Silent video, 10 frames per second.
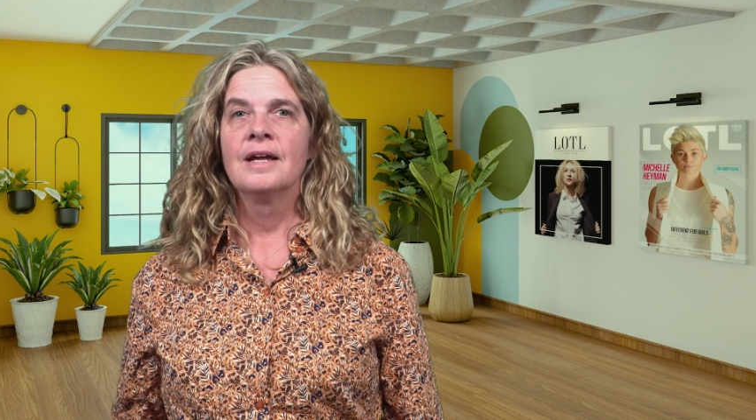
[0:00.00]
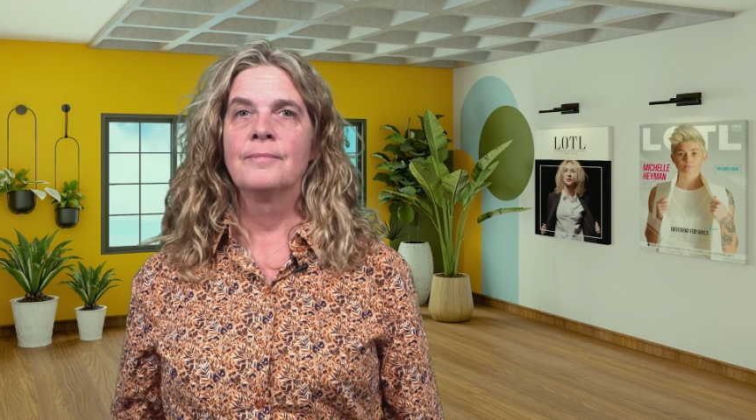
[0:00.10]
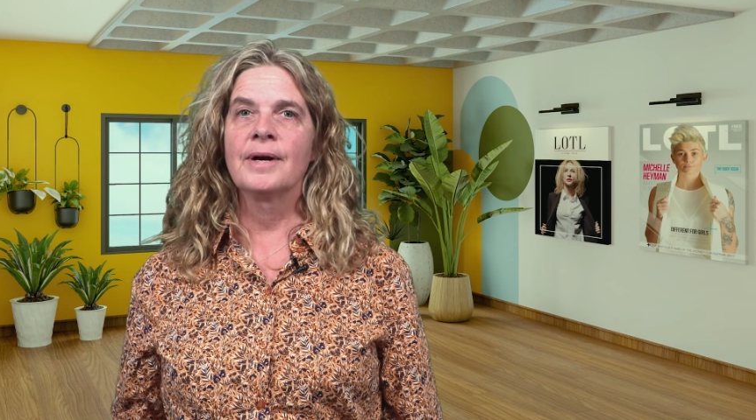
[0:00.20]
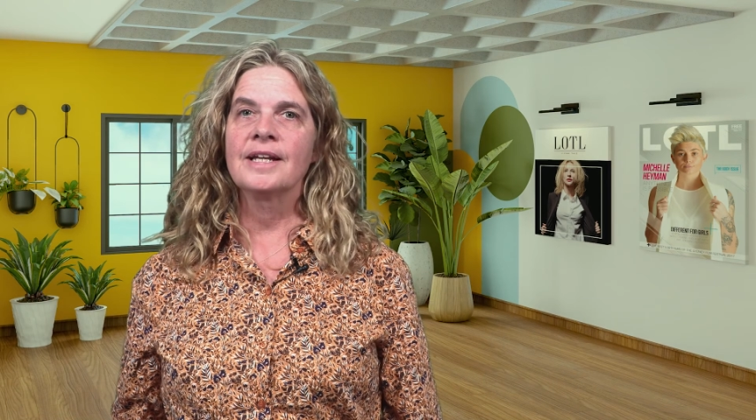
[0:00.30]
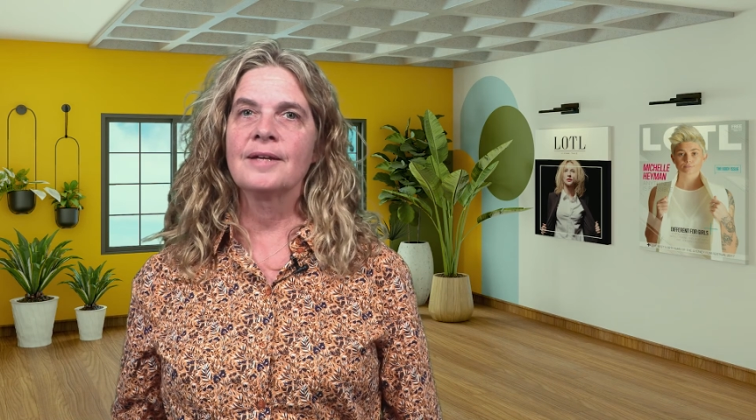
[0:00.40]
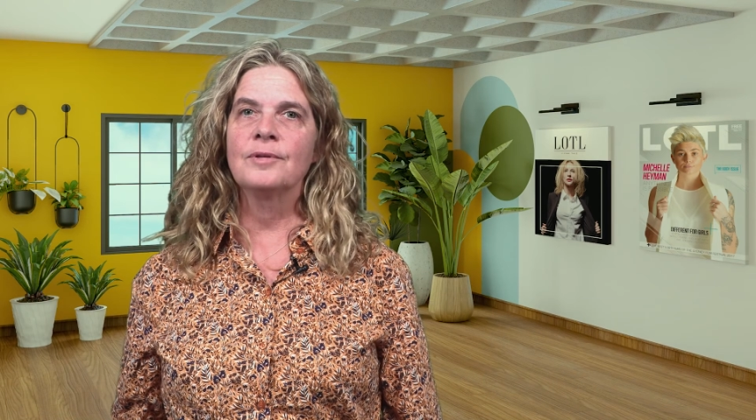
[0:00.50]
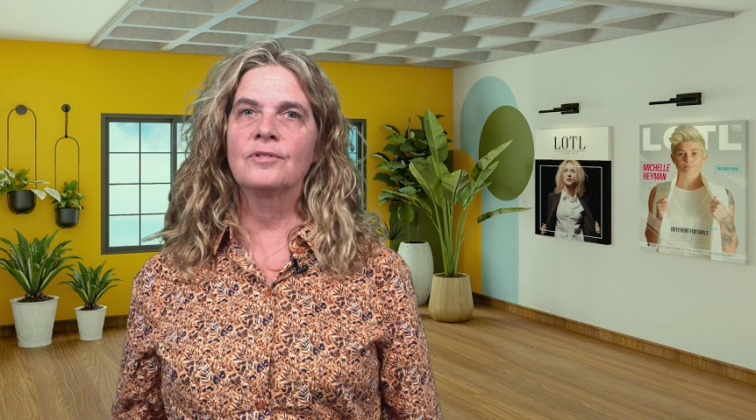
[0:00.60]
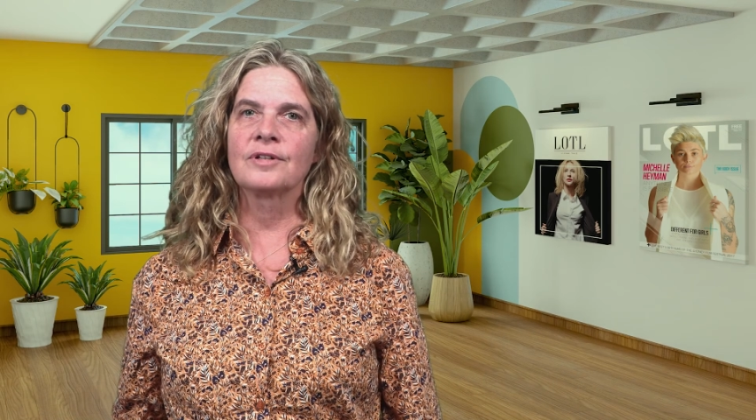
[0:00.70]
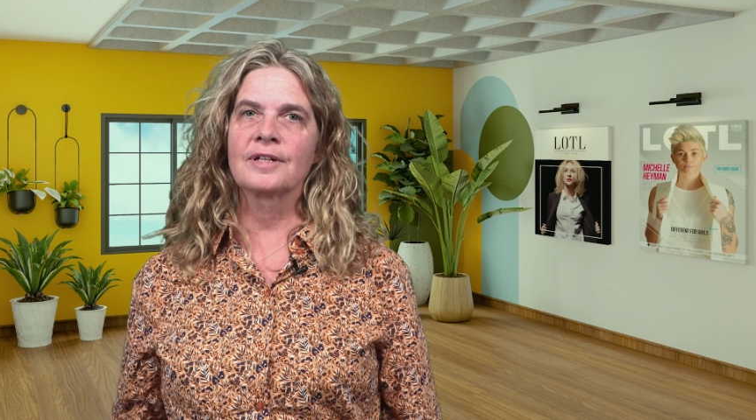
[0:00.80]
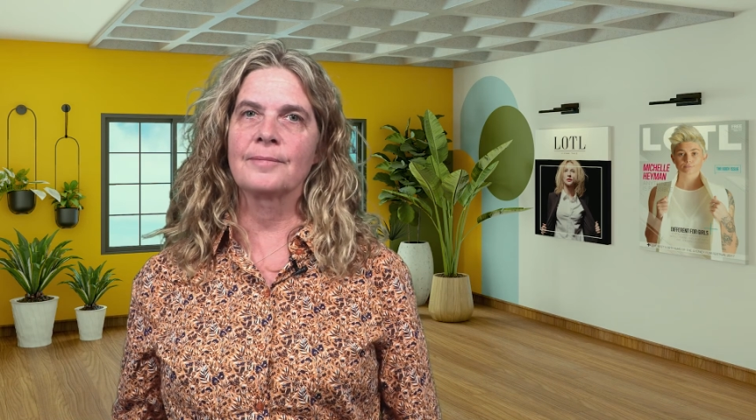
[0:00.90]
My name is
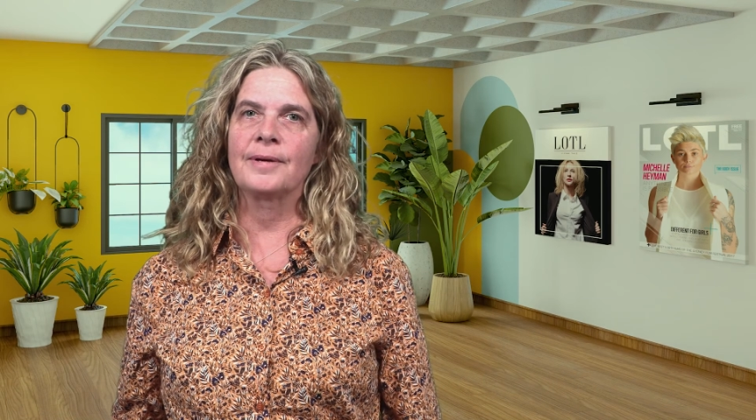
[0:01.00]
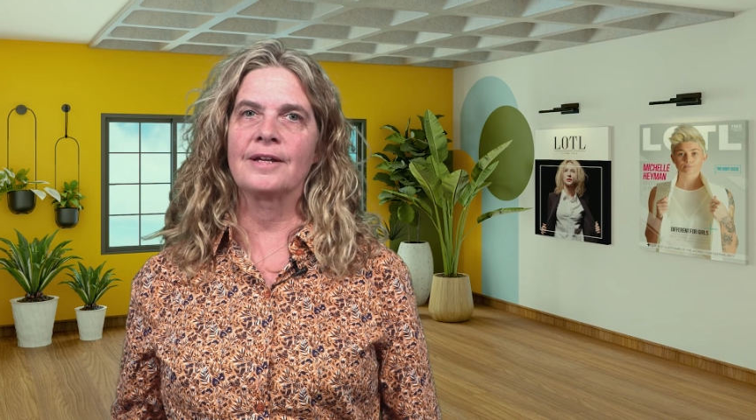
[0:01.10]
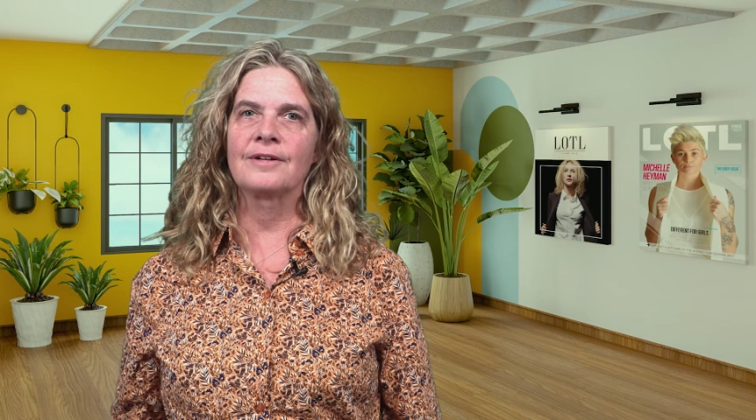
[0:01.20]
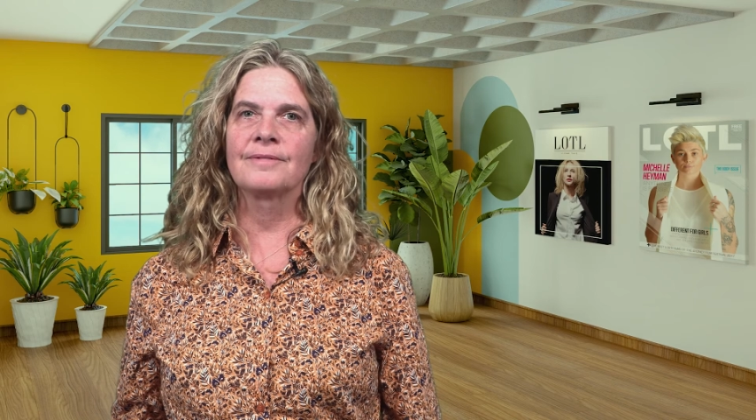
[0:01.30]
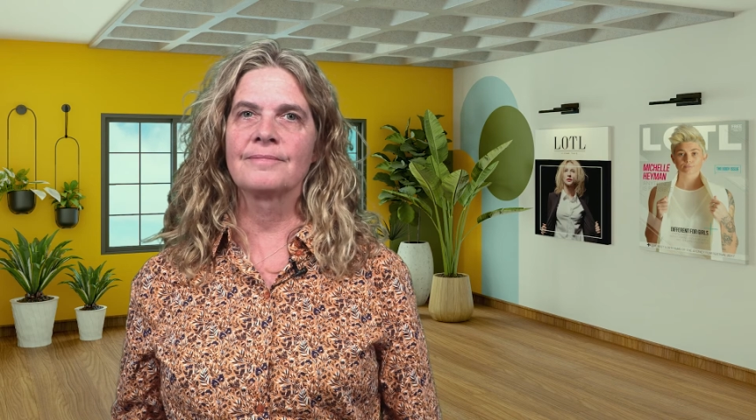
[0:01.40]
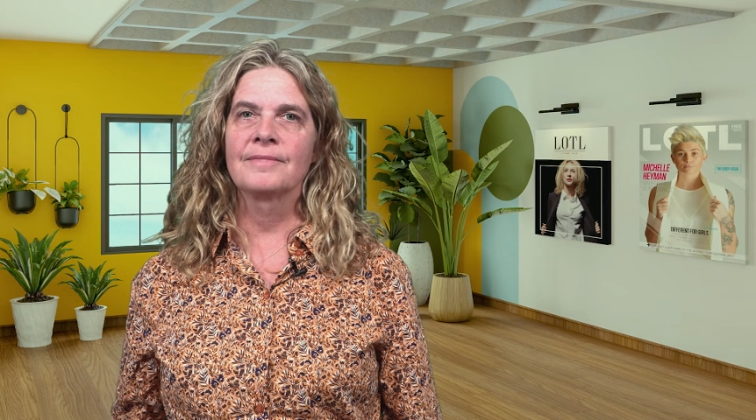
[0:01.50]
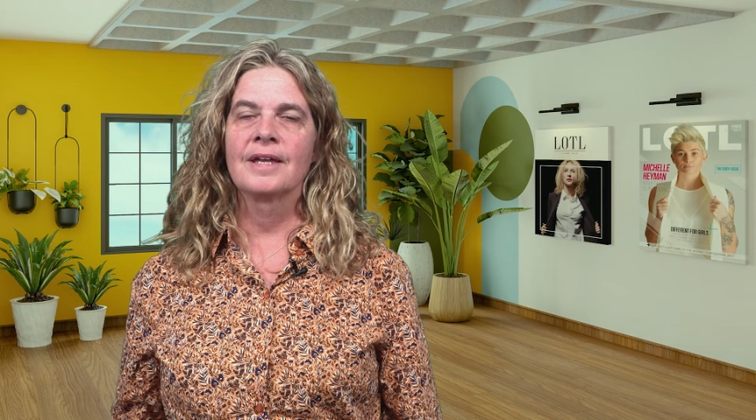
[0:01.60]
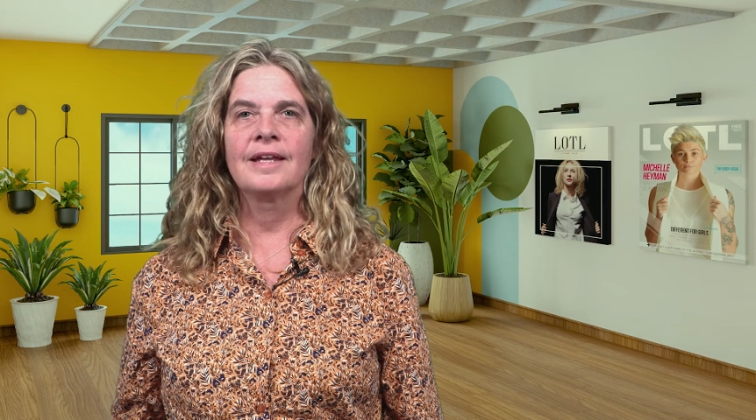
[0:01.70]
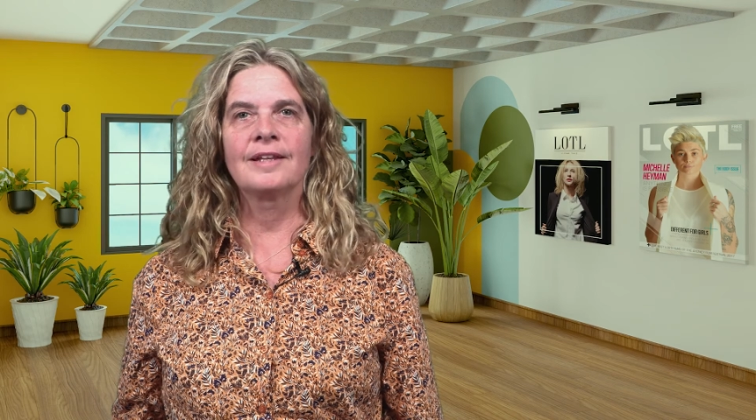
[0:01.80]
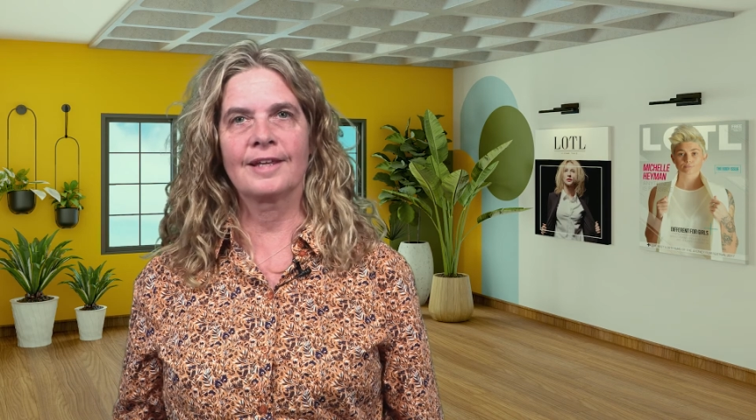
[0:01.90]
Silke Bader, and